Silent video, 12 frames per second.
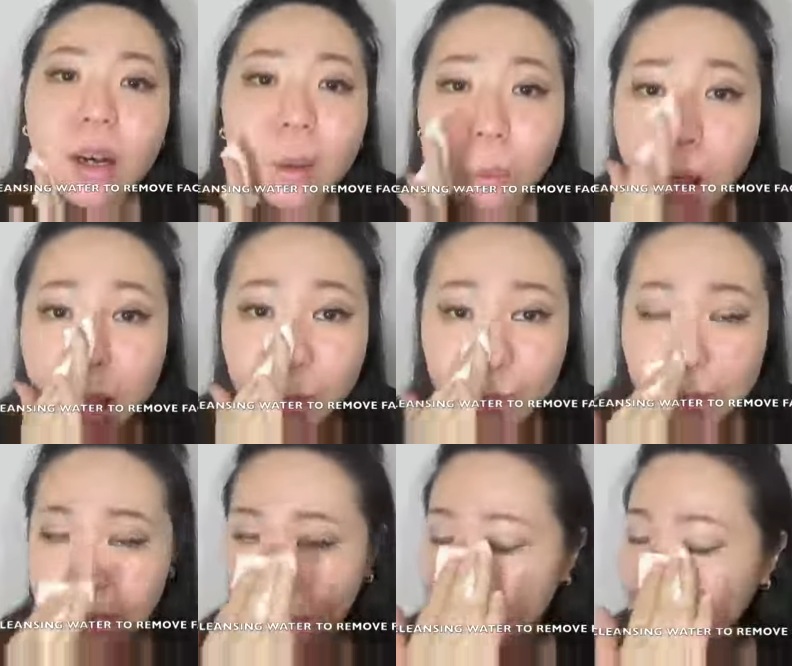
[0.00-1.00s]
wipes,
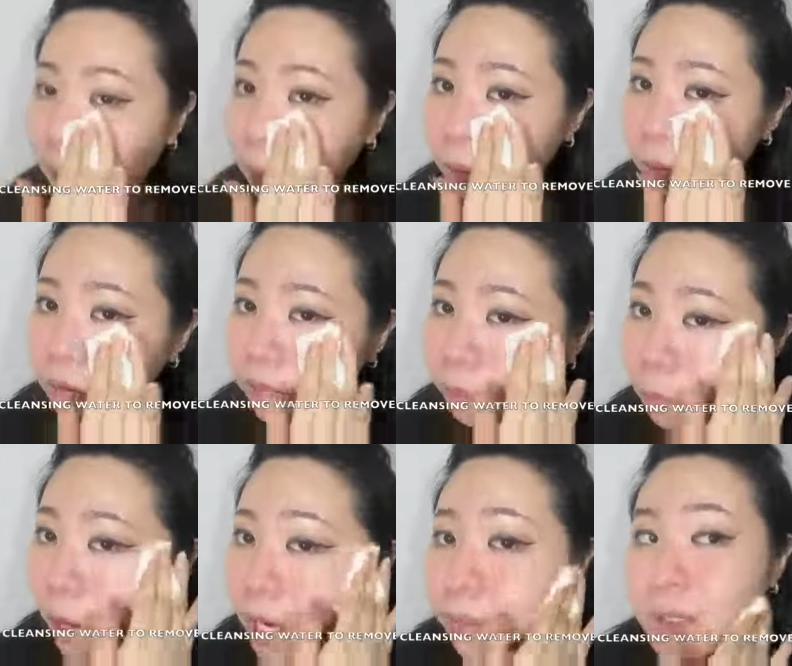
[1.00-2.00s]
the makeup remover
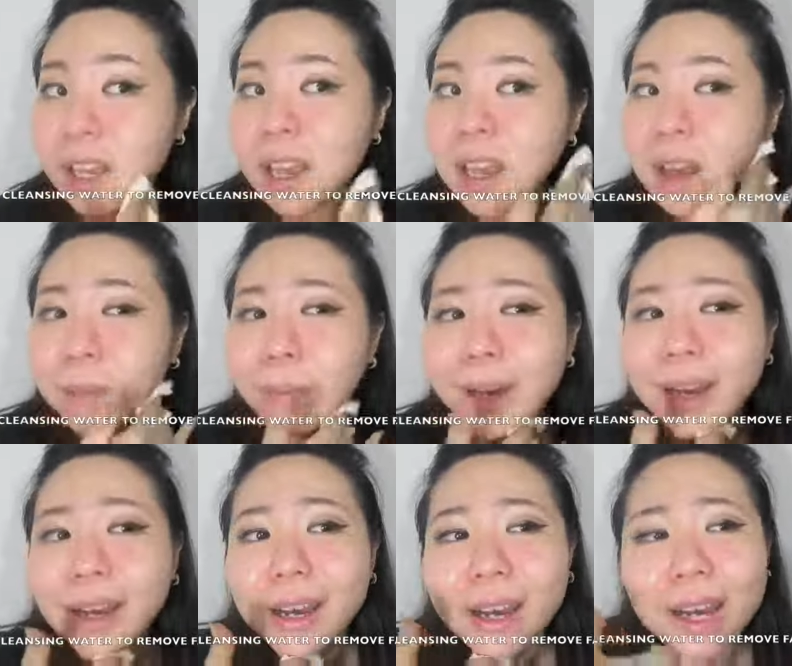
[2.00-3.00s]
wipes,
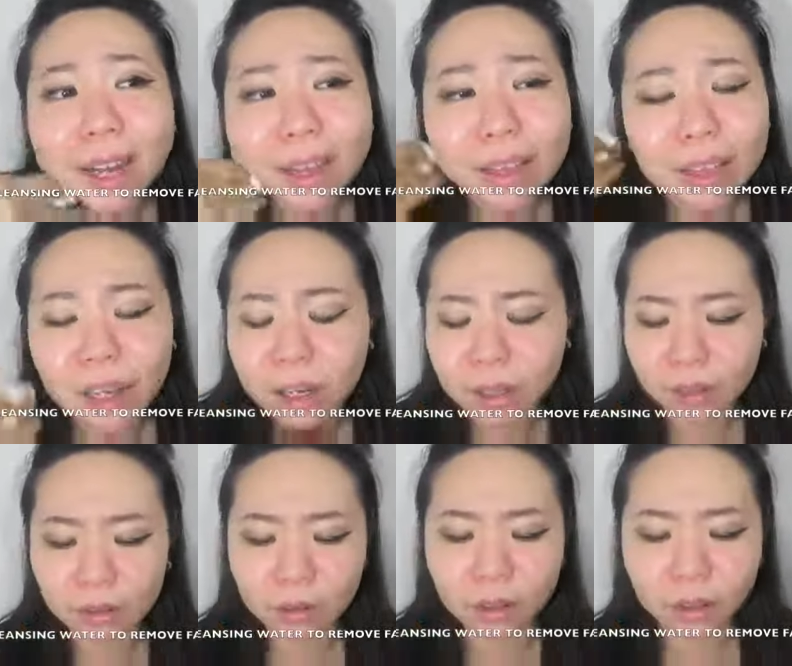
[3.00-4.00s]
but I
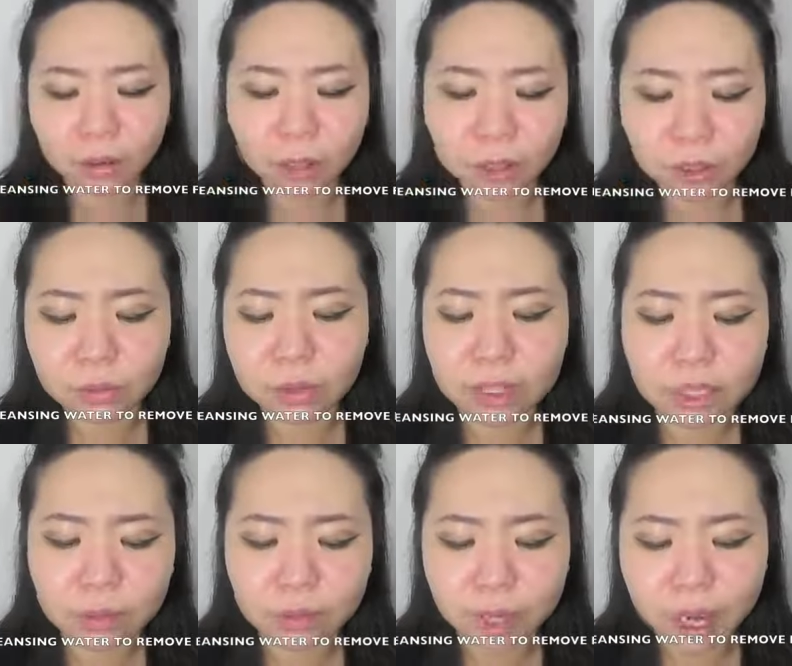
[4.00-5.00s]
thought, you know, I thought to
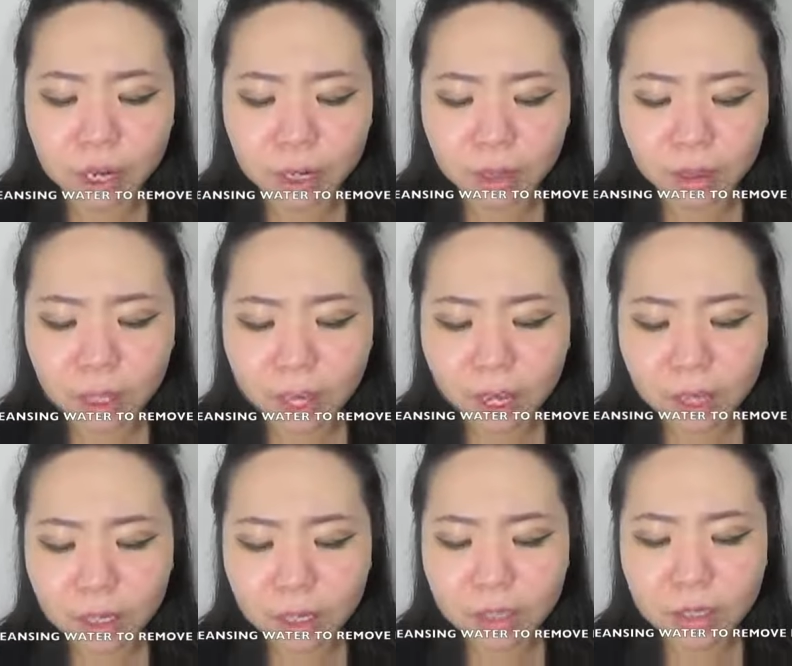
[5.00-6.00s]
myself that
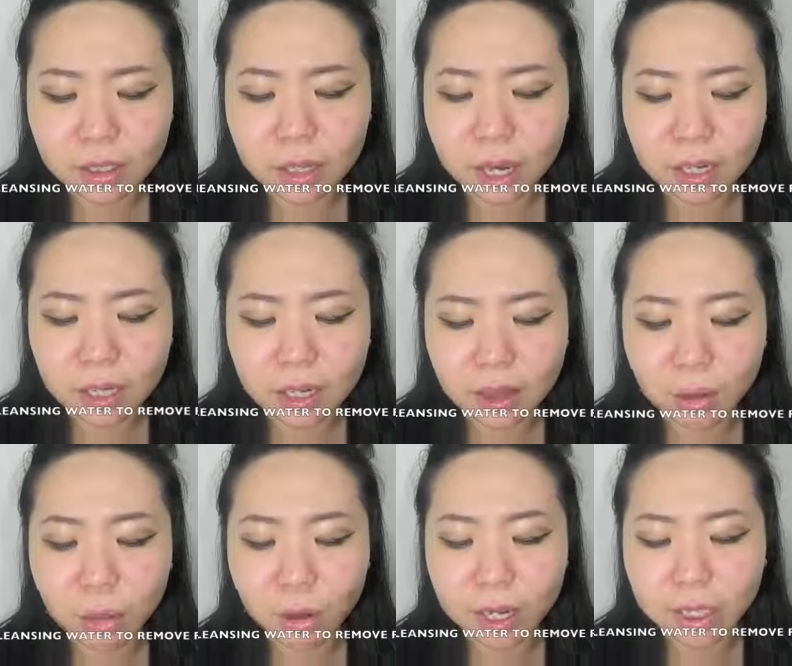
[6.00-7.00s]
that is kind of a
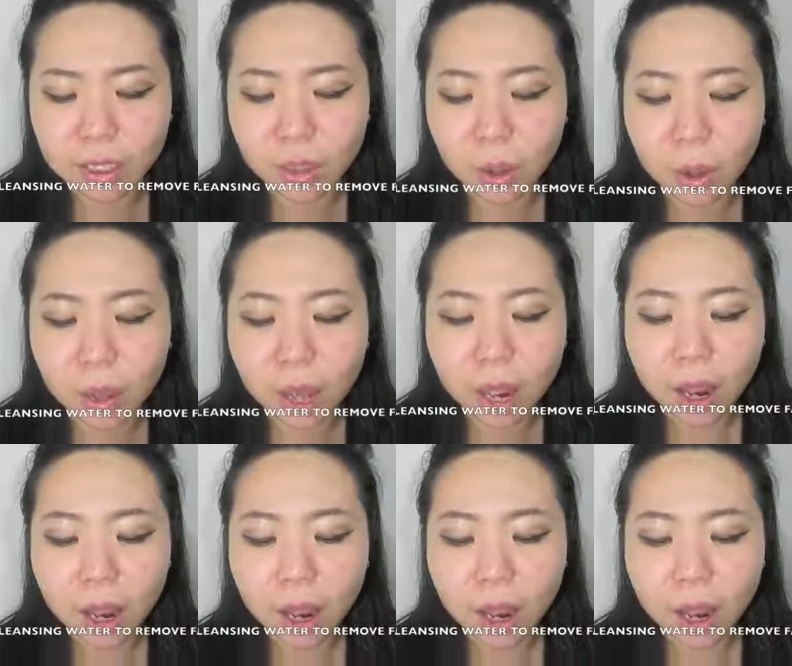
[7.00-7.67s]
waste, so